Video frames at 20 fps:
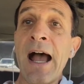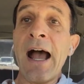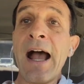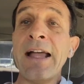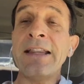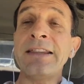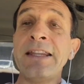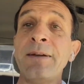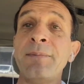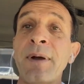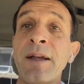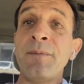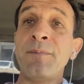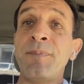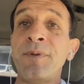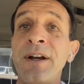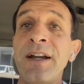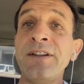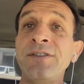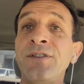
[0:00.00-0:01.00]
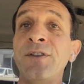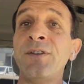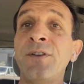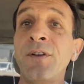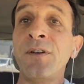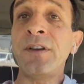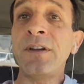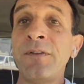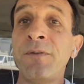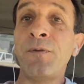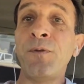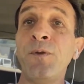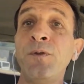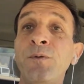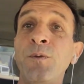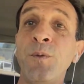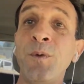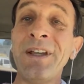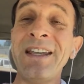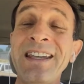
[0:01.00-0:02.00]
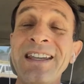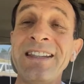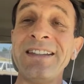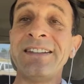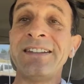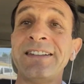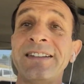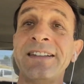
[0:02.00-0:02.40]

And the vibration of the food we eat